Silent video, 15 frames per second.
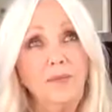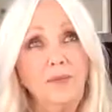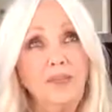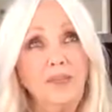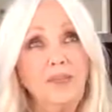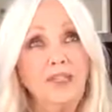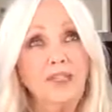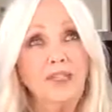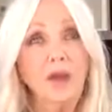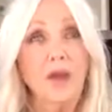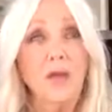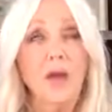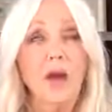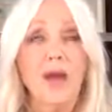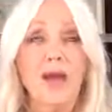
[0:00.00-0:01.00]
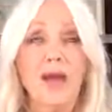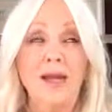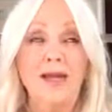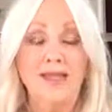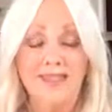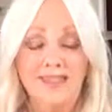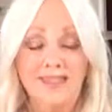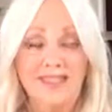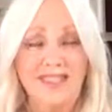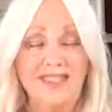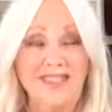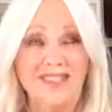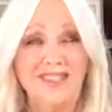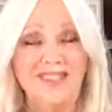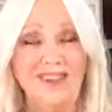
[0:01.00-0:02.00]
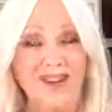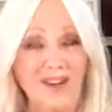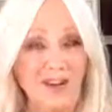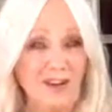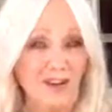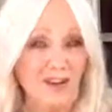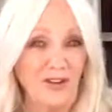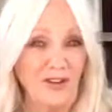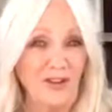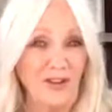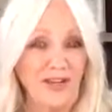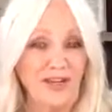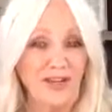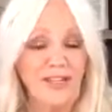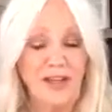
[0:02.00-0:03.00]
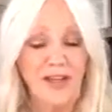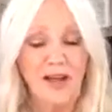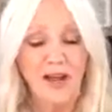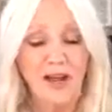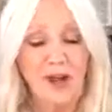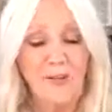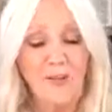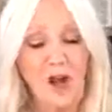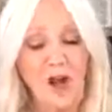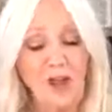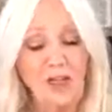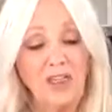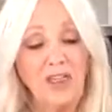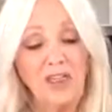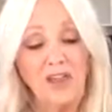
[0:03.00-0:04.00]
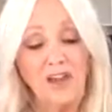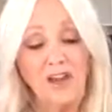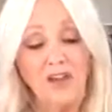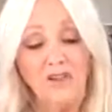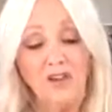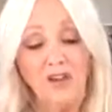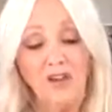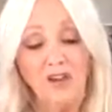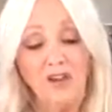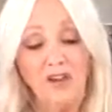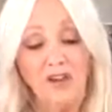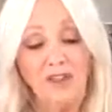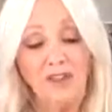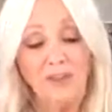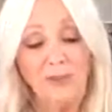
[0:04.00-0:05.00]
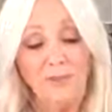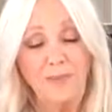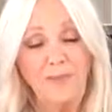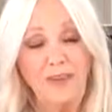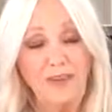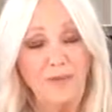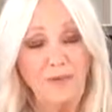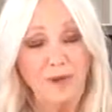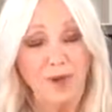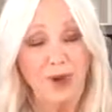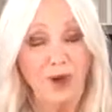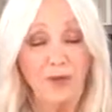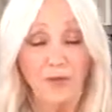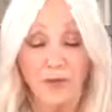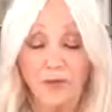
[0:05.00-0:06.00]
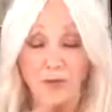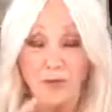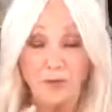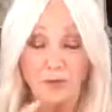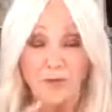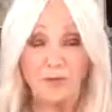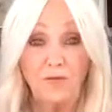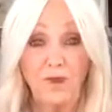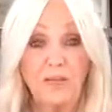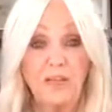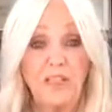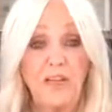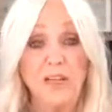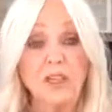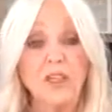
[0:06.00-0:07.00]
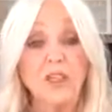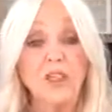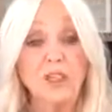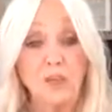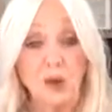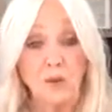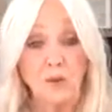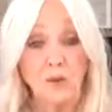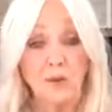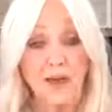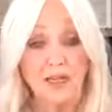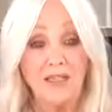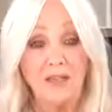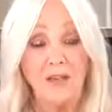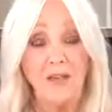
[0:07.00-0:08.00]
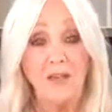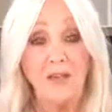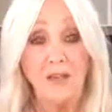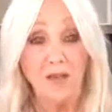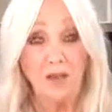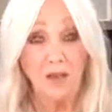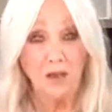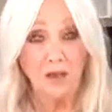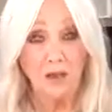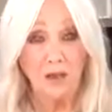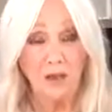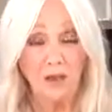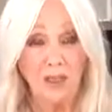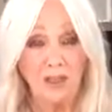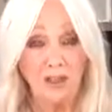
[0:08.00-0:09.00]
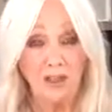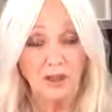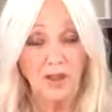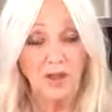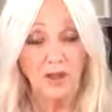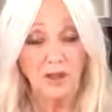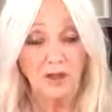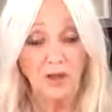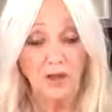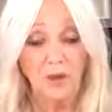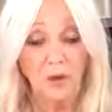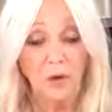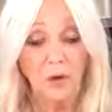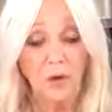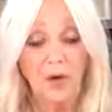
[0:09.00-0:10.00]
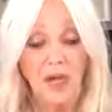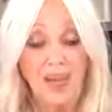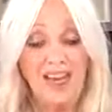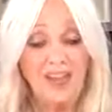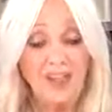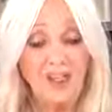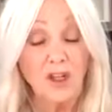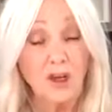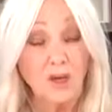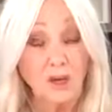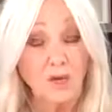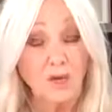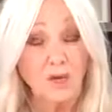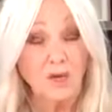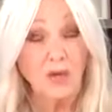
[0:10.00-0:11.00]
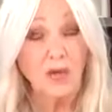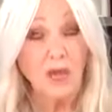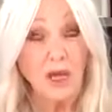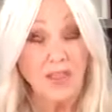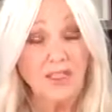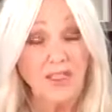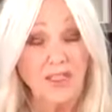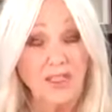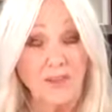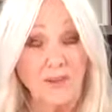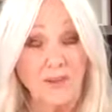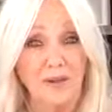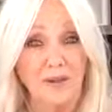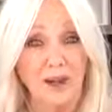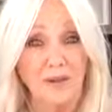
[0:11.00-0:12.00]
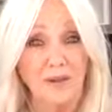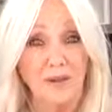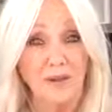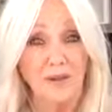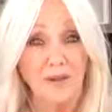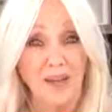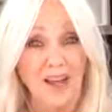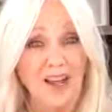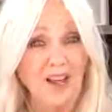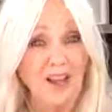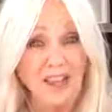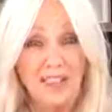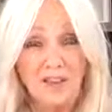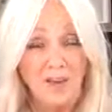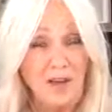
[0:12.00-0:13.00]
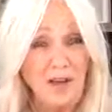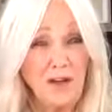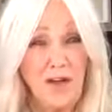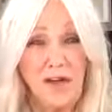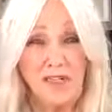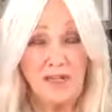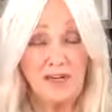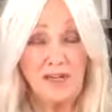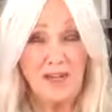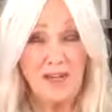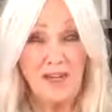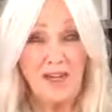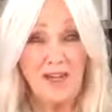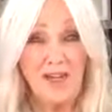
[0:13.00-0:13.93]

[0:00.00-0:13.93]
there's two ways that you can do this, but I just think if you just let that belief go, the first thing that's so amazing and that I want to congratulate you for is that you've realized that's a belief. That's fantastic,